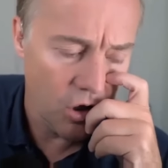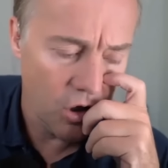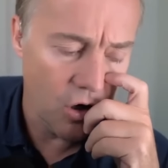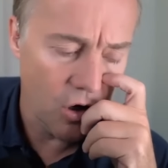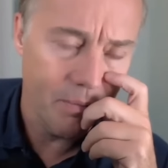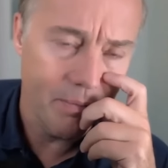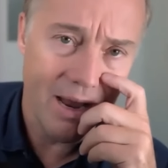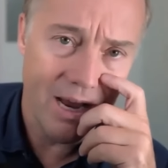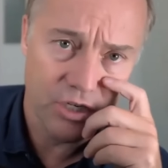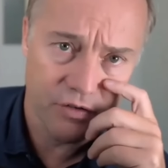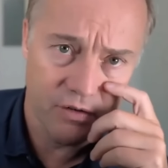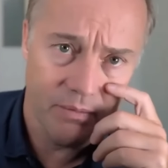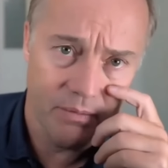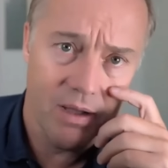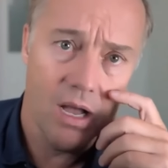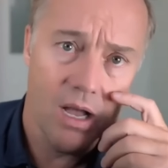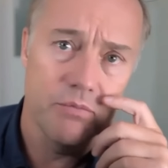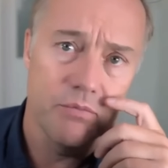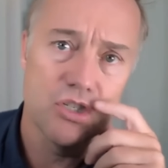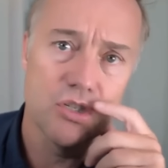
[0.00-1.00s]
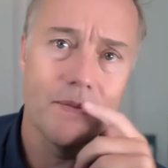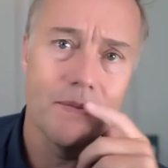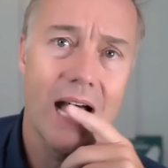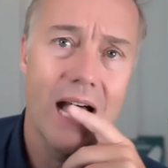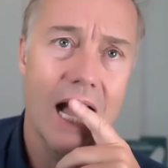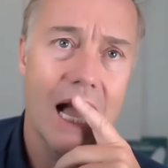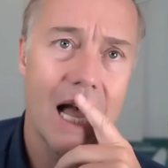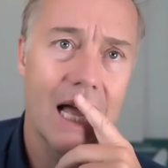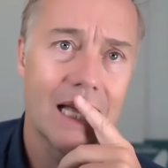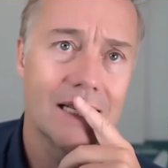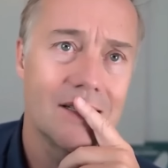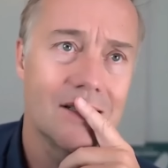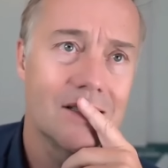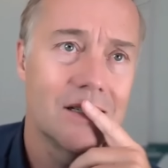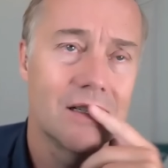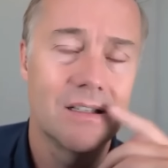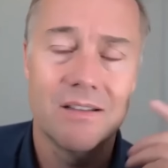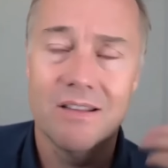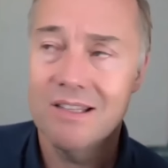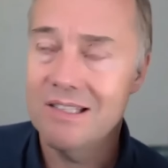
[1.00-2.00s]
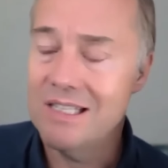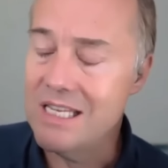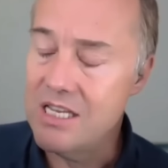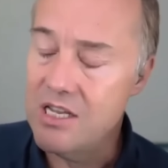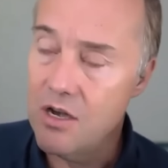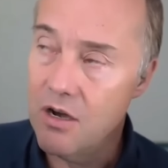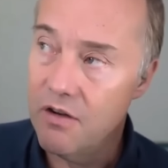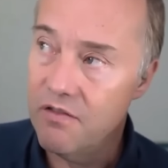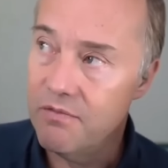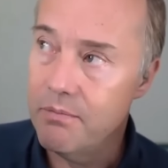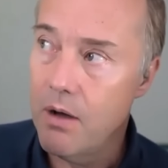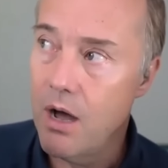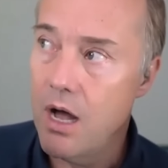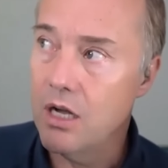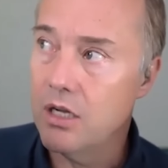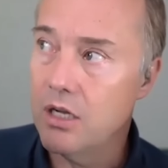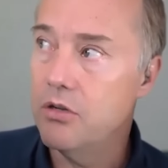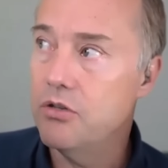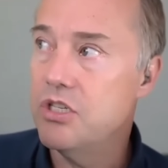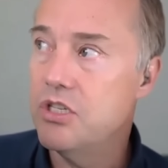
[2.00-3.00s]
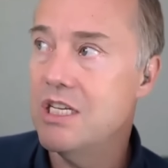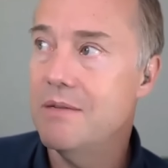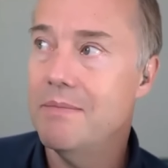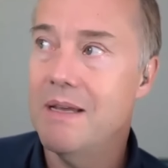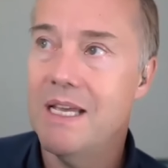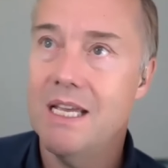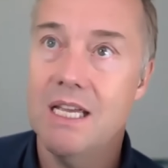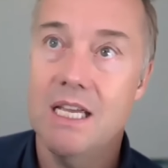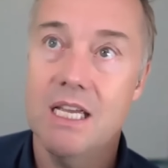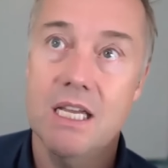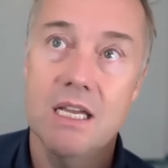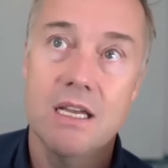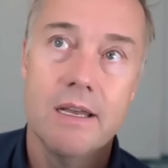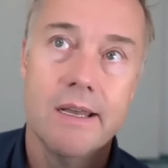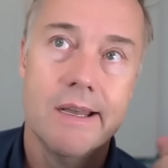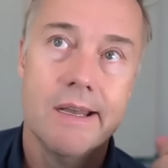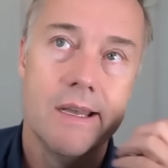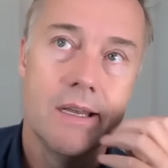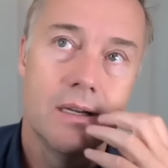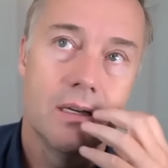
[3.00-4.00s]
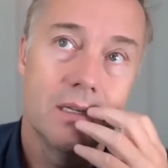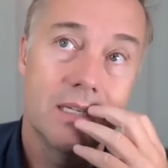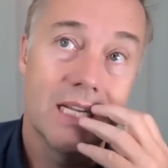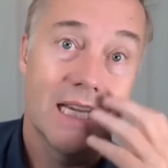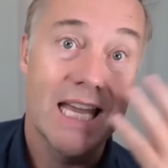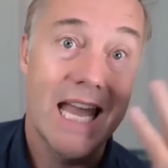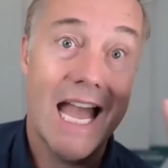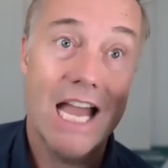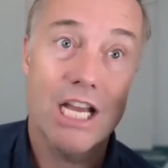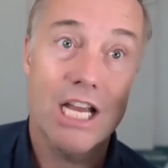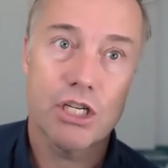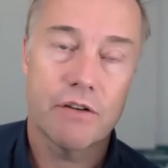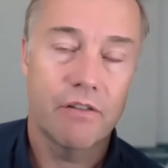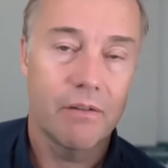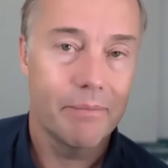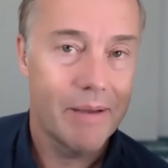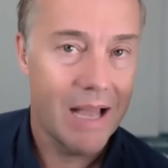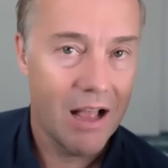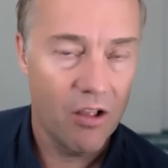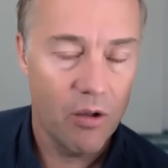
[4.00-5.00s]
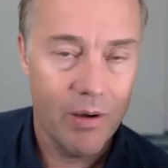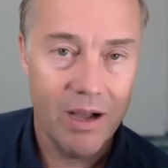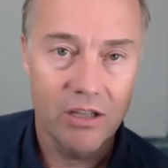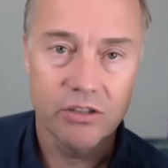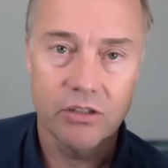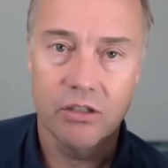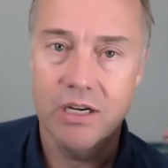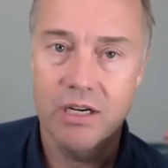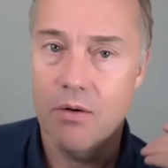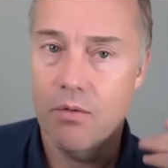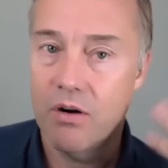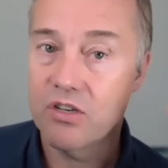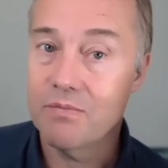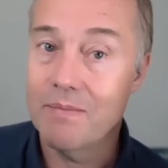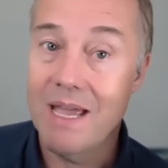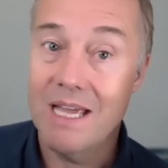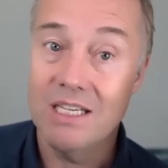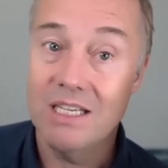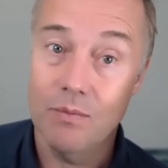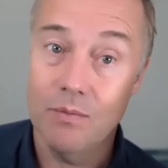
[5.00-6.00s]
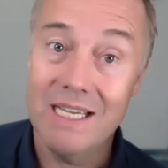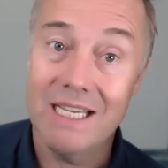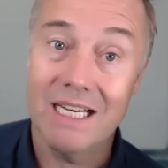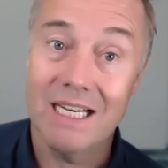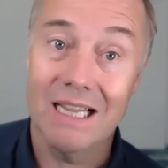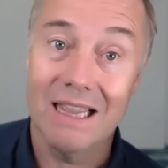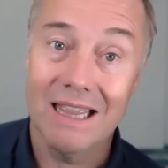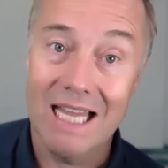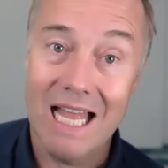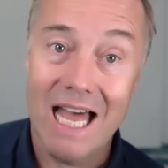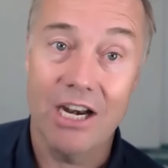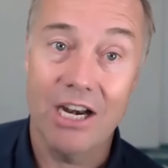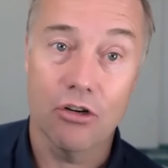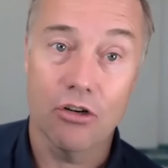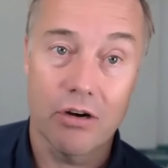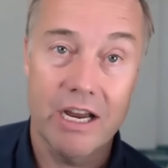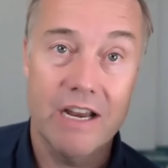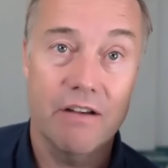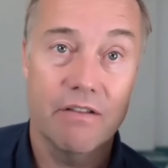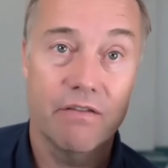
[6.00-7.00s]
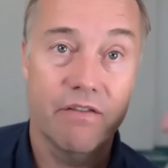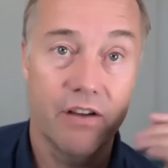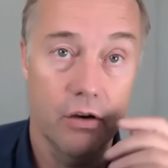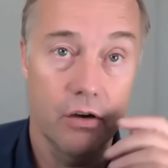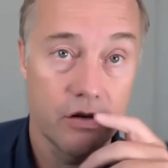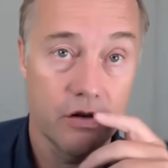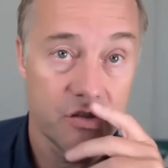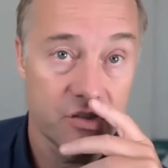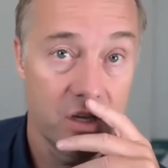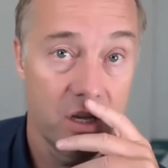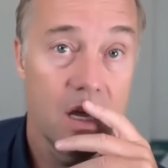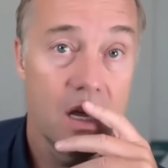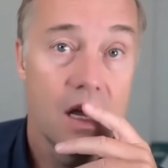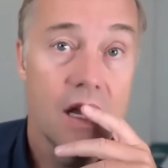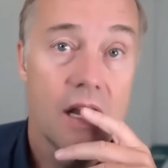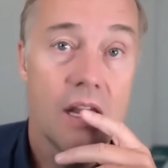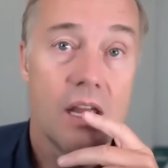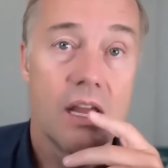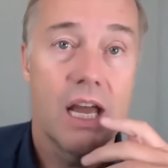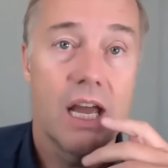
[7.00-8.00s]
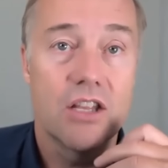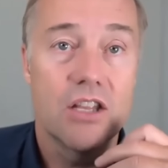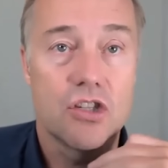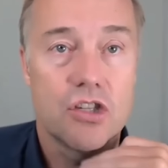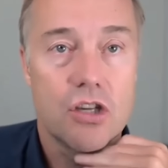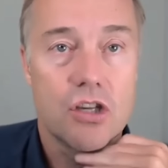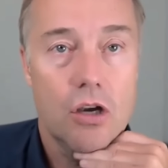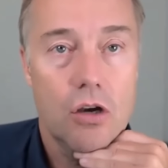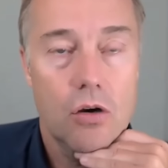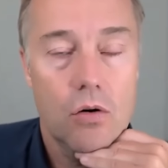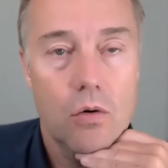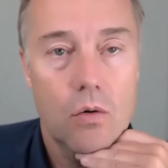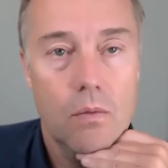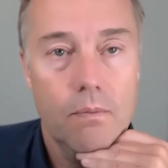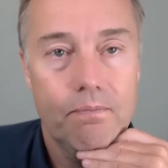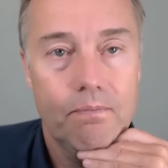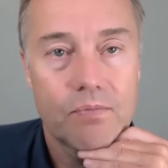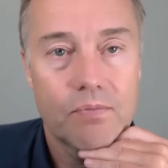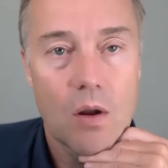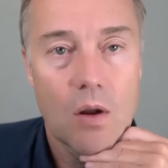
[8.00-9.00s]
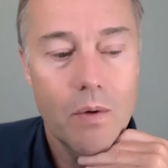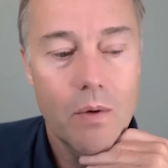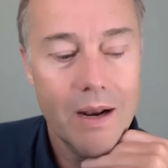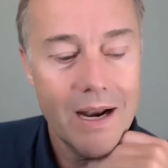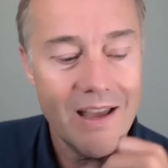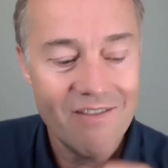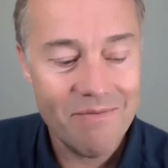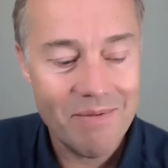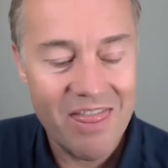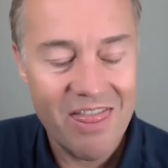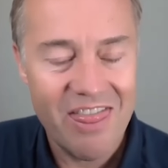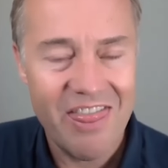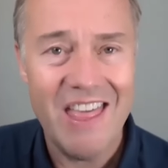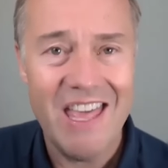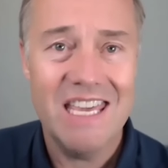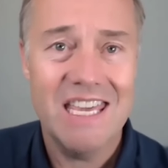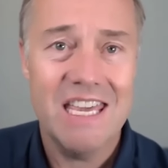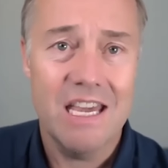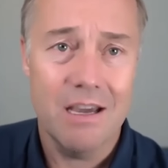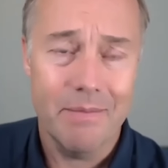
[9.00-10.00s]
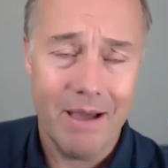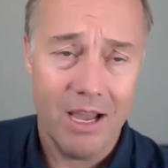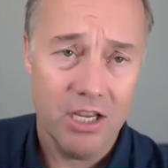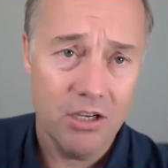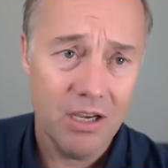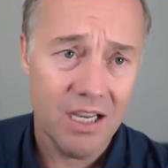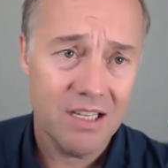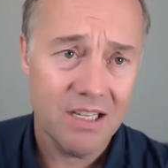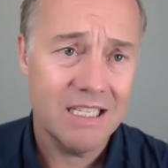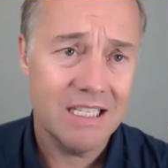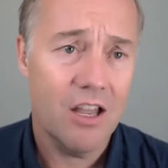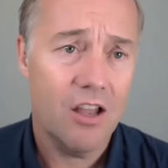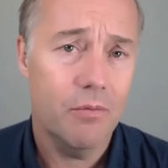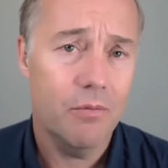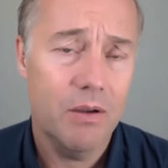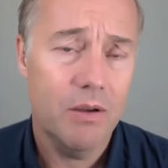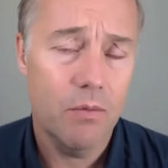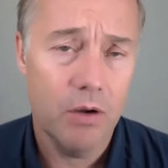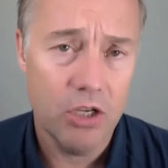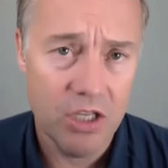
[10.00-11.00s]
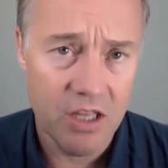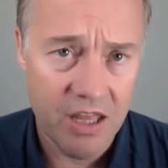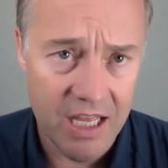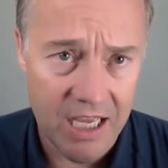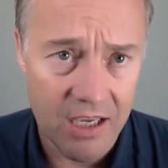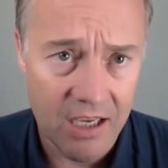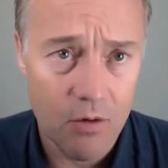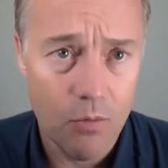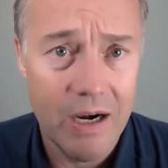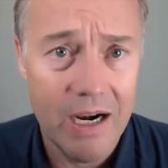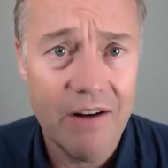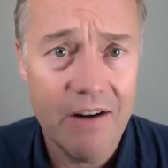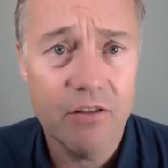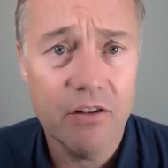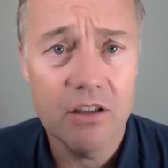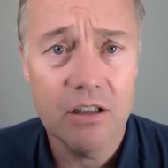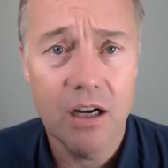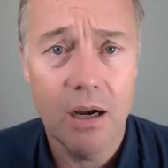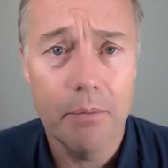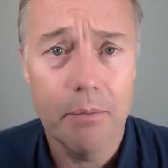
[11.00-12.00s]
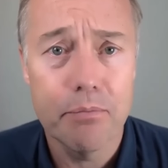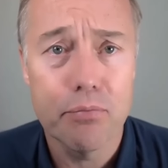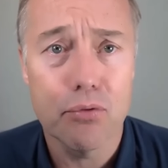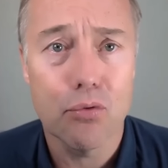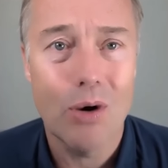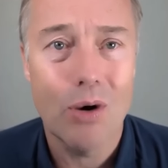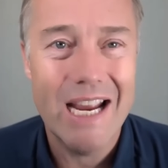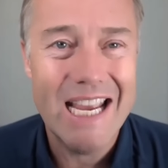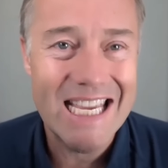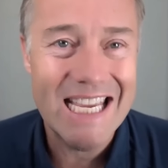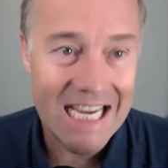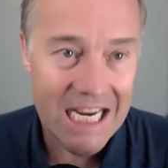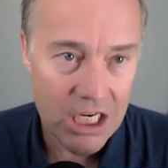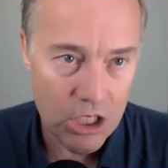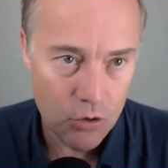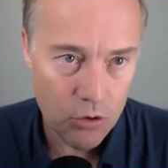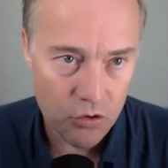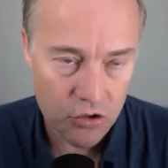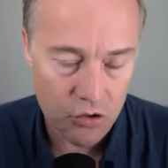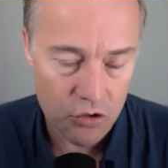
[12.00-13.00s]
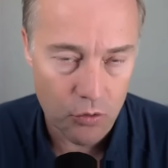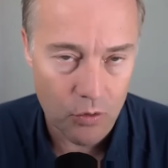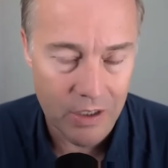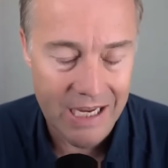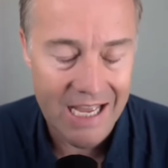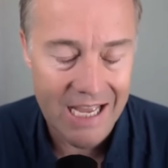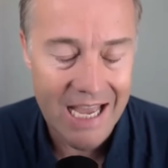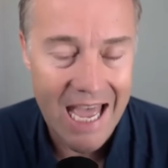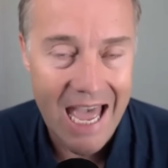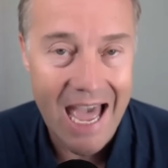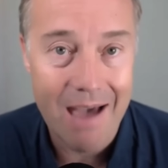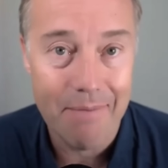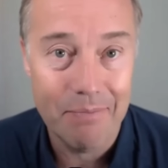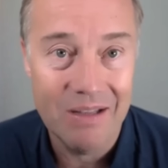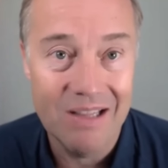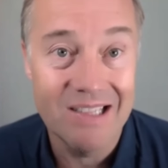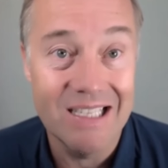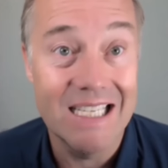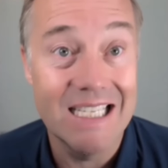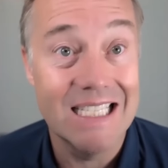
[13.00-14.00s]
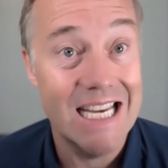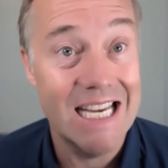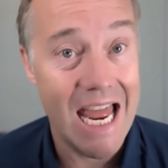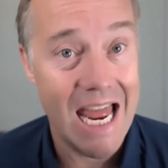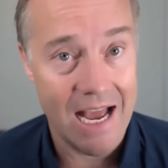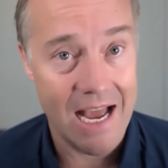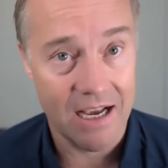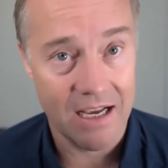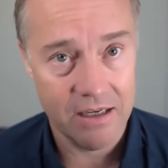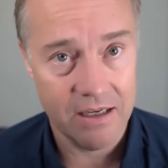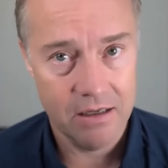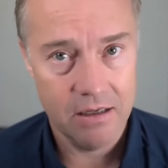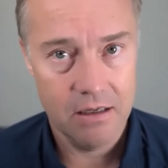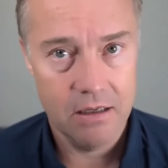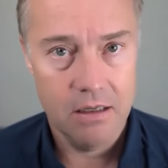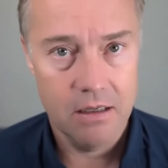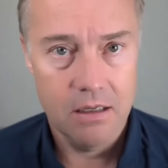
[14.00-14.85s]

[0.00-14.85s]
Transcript: or Dharmesh from HubSpot, CEO of MongoDB, Nikesh from Palo Alto Networks. Man, do we get a lot of great folks. And so what I've been thinking about, you guys tell me what you think. Whenever a breaking news story happens in tech,